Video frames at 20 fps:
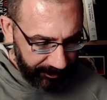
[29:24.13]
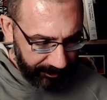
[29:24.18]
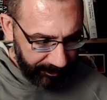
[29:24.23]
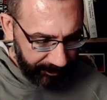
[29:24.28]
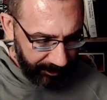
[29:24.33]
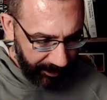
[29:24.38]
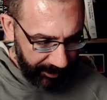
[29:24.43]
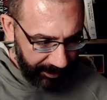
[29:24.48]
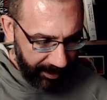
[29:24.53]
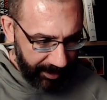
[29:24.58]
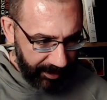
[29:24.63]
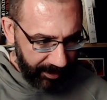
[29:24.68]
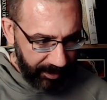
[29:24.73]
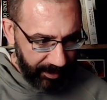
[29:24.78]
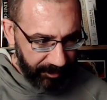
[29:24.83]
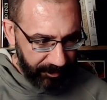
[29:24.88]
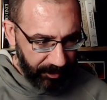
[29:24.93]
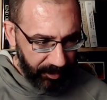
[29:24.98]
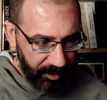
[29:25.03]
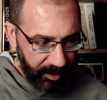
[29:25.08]
Again,
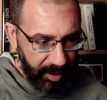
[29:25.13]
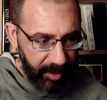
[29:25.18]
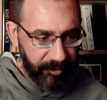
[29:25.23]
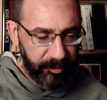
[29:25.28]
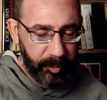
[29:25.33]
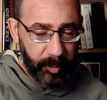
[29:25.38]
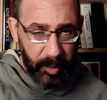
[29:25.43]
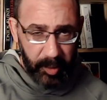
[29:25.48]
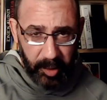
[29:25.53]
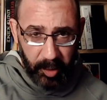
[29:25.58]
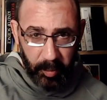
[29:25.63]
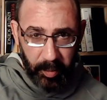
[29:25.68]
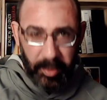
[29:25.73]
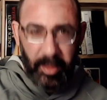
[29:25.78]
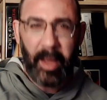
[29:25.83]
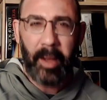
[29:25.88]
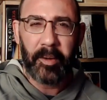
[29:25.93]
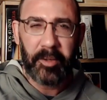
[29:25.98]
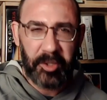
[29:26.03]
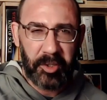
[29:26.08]
if you're not familiar with
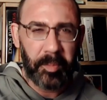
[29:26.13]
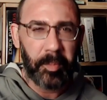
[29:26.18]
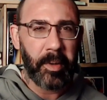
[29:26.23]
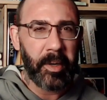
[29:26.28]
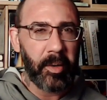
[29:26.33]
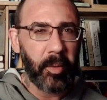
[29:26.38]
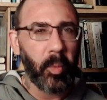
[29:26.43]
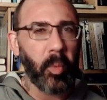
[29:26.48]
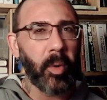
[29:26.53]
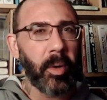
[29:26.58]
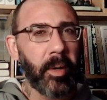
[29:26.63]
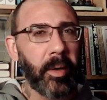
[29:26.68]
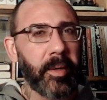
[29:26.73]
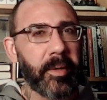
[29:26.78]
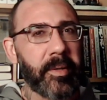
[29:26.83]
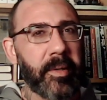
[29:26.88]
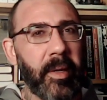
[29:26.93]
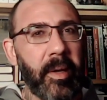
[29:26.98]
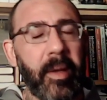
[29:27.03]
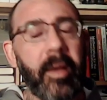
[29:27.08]
how Sprint
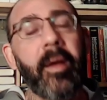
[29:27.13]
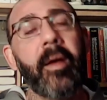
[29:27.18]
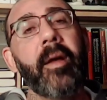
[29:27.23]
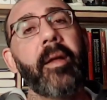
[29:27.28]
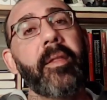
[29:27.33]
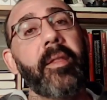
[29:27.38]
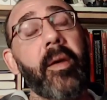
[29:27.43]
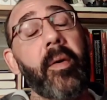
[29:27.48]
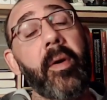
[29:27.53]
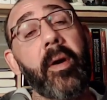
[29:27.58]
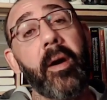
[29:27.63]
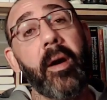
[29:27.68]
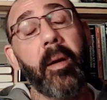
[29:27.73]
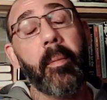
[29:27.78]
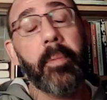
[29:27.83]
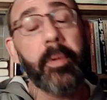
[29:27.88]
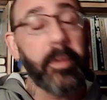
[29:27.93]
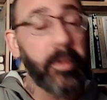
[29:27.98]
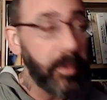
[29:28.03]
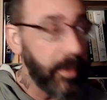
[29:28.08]
works, there are
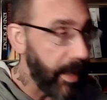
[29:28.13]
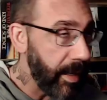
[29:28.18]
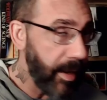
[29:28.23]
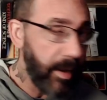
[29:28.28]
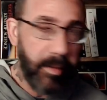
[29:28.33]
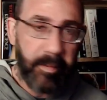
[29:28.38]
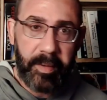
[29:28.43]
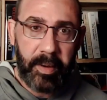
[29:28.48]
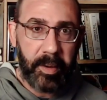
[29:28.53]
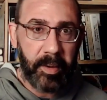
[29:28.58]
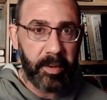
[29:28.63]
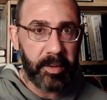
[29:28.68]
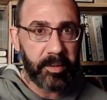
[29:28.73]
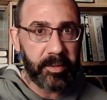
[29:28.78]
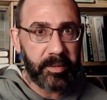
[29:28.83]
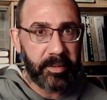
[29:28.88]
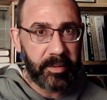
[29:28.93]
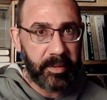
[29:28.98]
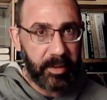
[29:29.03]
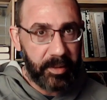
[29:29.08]
plenty of
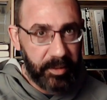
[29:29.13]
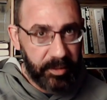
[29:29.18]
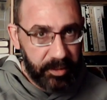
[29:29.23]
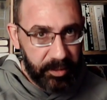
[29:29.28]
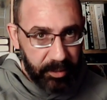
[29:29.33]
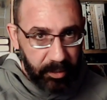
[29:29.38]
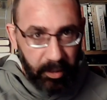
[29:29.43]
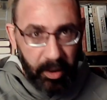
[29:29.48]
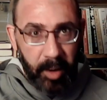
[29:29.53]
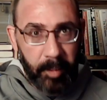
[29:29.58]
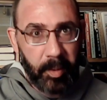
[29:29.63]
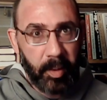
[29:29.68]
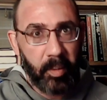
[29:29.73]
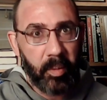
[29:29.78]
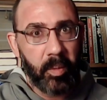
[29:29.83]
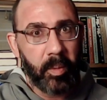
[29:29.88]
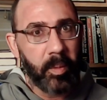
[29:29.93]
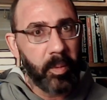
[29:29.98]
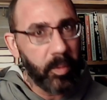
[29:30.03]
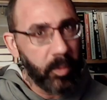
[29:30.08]
videos that describe it
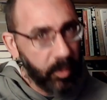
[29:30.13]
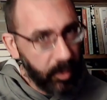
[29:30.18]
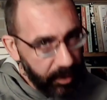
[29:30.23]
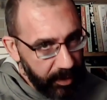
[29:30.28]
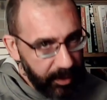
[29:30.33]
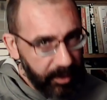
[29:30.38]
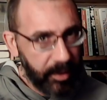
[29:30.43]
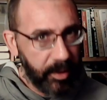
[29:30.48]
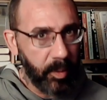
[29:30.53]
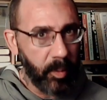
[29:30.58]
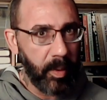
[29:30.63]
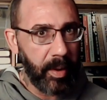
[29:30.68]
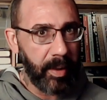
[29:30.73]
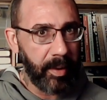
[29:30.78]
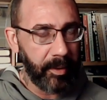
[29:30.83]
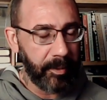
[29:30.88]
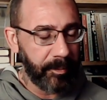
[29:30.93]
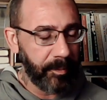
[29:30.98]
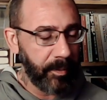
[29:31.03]
really well.